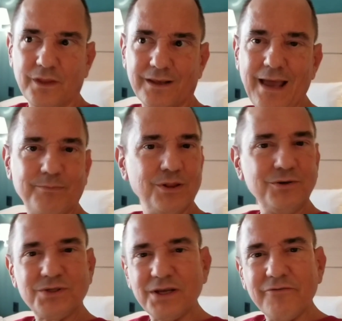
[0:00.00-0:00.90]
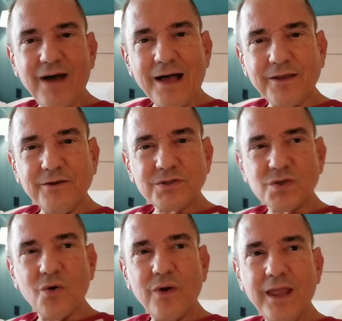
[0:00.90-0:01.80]
kept losing value.
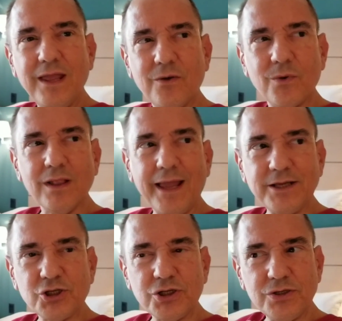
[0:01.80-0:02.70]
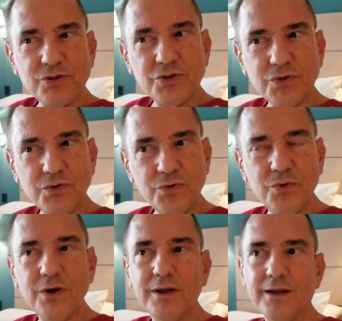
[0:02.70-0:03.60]
So in relation to
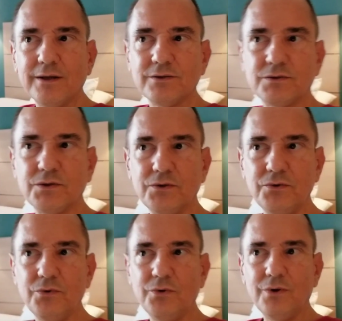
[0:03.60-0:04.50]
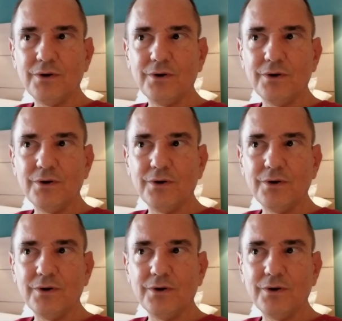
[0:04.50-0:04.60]
to